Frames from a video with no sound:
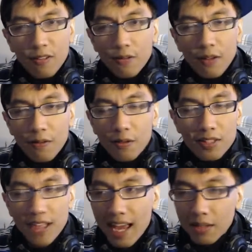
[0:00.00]
I feel
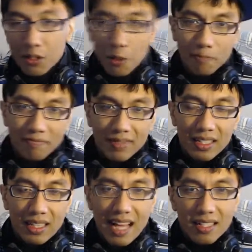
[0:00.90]
sad. So
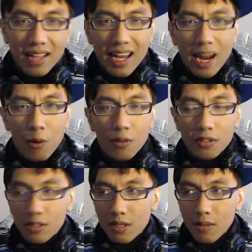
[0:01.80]
last night I ordered
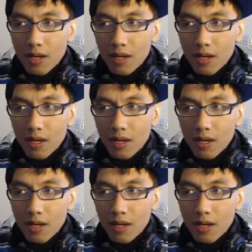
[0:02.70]
some